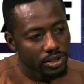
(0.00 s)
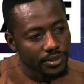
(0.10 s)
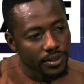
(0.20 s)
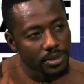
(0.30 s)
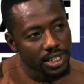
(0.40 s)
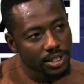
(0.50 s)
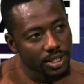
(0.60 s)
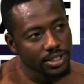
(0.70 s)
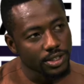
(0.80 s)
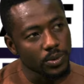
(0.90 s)
No, for me,
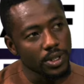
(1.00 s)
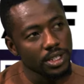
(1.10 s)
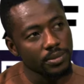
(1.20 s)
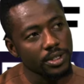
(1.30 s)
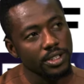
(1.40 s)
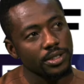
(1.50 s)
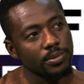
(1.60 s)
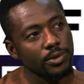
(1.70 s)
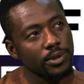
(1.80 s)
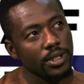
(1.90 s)
Lagos is working, because
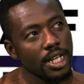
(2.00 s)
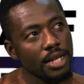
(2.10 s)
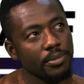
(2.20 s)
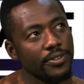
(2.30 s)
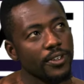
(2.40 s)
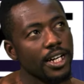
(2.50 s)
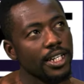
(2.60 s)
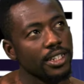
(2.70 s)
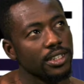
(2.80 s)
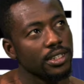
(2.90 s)
before
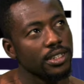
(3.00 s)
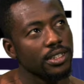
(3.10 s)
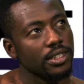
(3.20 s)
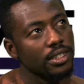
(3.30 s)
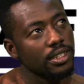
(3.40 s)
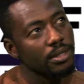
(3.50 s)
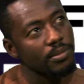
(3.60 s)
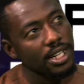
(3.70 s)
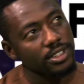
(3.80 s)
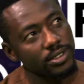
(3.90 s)
I came
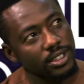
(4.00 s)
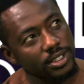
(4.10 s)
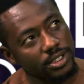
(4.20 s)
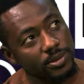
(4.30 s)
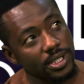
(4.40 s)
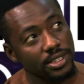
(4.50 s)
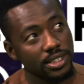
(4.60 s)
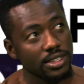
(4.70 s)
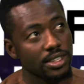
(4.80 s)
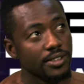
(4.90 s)
back to Lagos
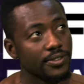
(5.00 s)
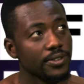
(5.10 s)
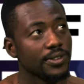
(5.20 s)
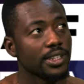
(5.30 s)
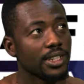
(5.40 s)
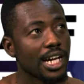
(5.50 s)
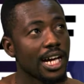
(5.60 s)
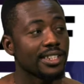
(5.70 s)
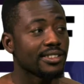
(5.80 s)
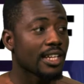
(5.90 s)
2016 fully, I
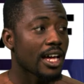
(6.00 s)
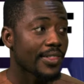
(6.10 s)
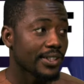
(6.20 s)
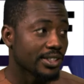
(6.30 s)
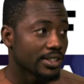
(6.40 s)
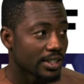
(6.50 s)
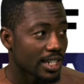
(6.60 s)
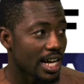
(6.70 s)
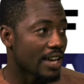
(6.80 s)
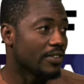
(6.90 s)
had a strategy.
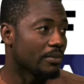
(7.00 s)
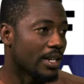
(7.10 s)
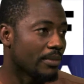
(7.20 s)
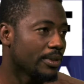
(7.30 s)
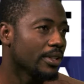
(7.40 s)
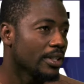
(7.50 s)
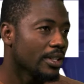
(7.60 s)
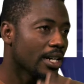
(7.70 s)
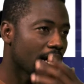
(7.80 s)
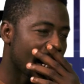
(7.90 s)
I have a map.
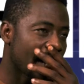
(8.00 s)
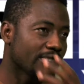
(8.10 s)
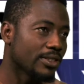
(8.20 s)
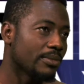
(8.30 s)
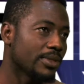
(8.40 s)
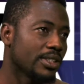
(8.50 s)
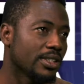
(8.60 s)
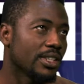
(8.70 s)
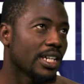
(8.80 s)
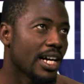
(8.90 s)
I have
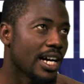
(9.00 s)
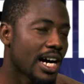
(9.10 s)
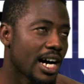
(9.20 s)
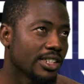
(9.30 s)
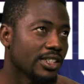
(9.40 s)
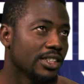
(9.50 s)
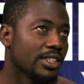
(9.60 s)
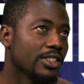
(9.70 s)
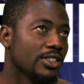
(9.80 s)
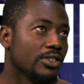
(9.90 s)
something that I actually
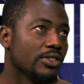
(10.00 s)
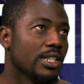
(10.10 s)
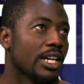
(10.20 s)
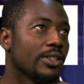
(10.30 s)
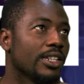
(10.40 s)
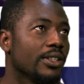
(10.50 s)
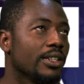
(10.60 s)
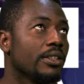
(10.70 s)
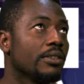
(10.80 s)
used, like, okay.